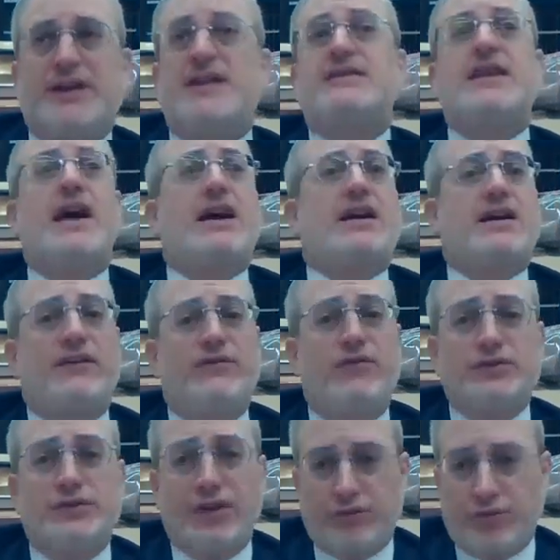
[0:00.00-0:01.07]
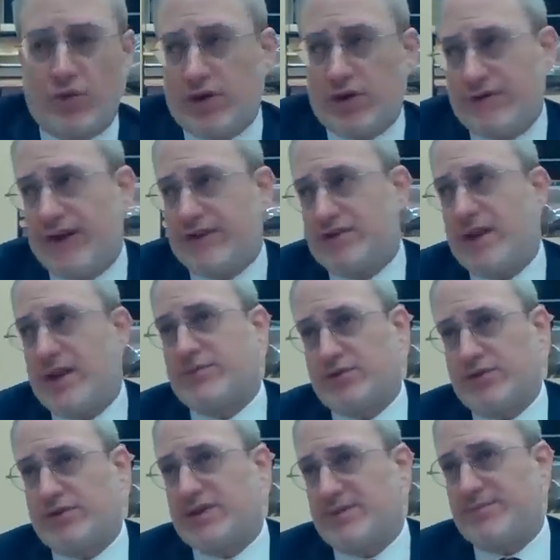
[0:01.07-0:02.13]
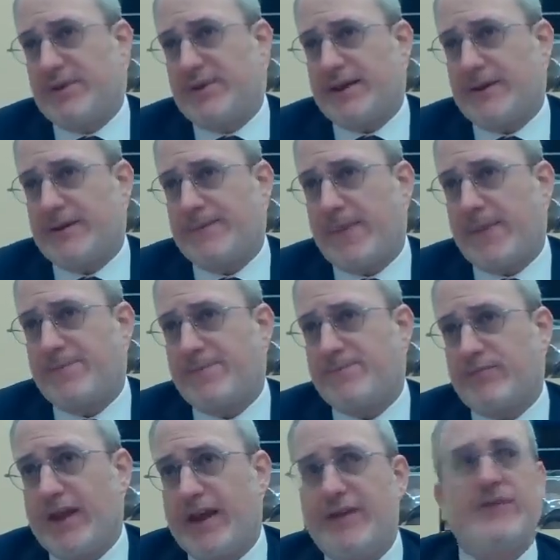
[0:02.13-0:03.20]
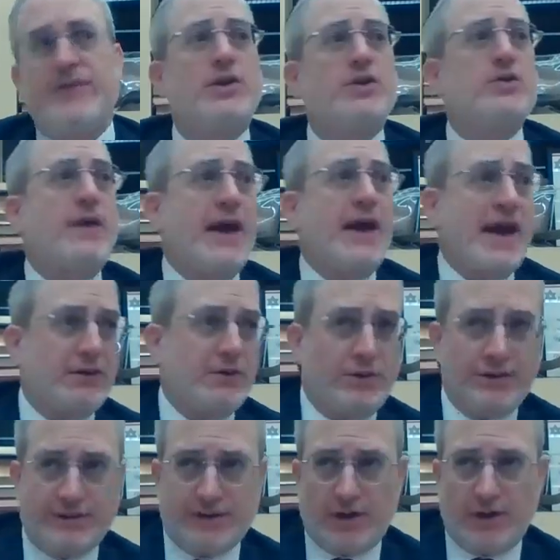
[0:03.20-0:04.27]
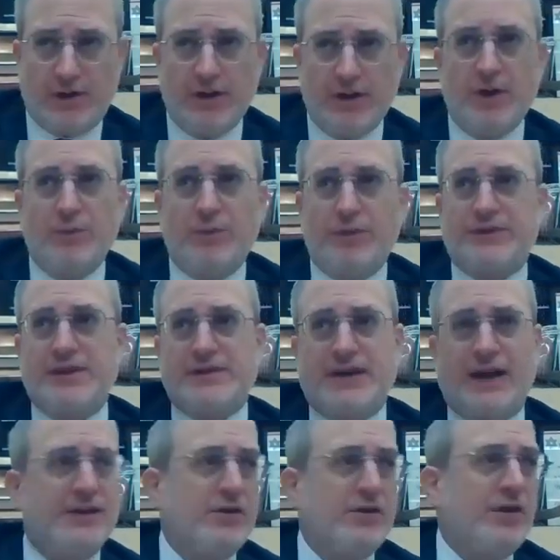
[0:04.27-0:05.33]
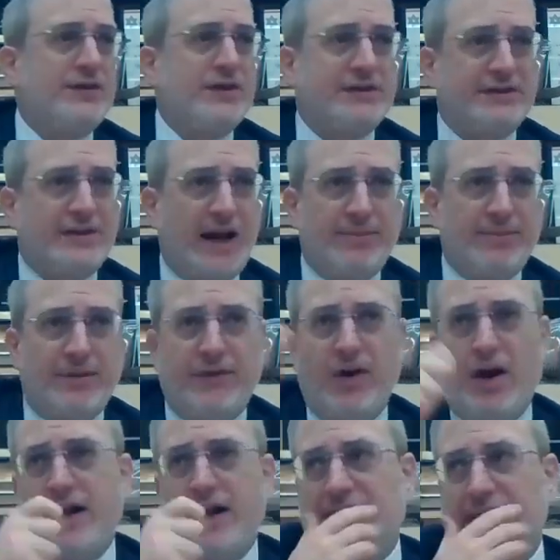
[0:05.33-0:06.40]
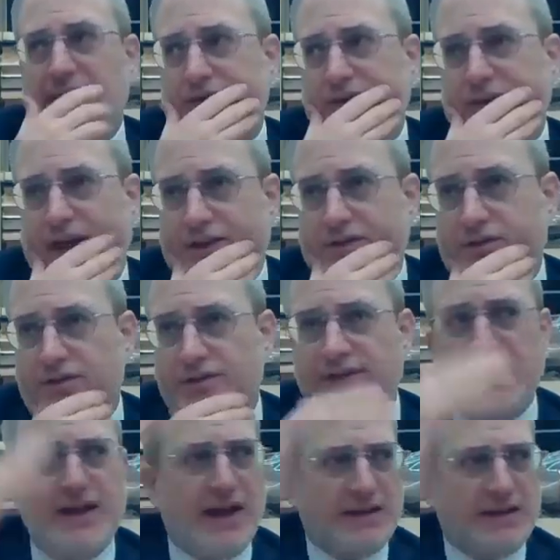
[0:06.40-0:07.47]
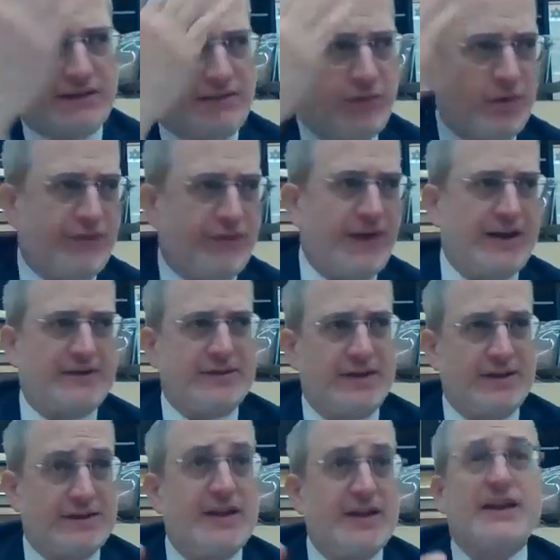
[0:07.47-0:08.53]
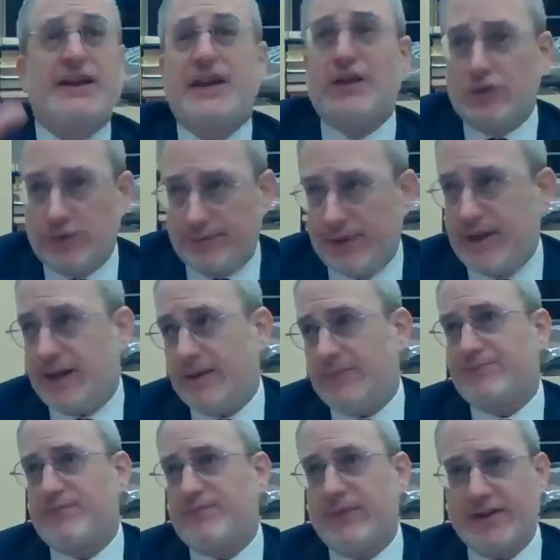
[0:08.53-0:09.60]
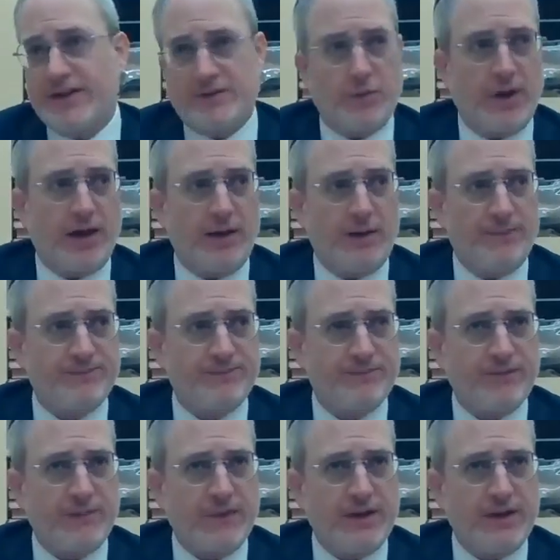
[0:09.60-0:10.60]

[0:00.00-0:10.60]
Kisei HaKavod, the throne of Hashem, so to speak. And there you had also, with these hayot, these type of higher level angels and the four faces, cherubim as well.